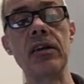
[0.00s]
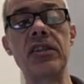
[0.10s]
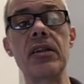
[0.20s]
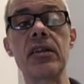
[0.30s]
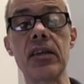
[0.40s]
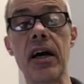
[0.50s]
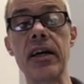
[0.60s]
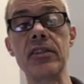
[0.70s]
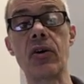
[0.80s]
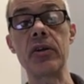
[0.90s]

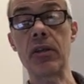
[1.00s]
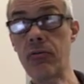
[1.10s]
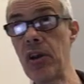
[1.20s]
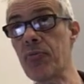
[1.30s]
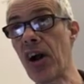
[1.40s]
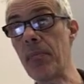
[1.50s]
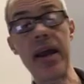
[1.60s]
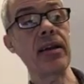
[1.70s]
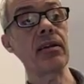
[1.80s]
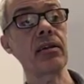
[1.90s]
synthesized on its 3'
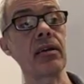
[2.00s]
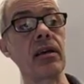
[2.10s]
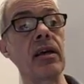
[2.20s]
end,